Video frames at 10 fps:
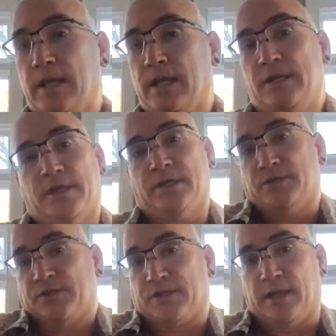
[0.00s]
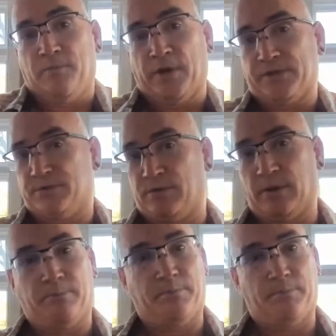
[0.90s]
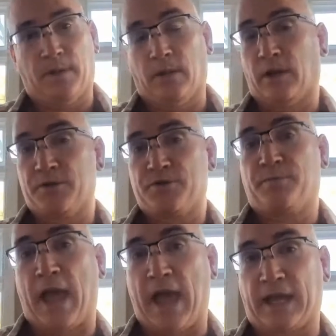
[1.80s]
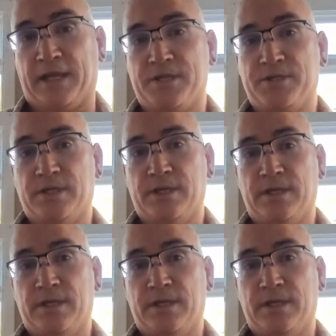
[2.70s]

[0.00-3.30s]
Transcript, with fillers: it, it just it brings through a, a larger package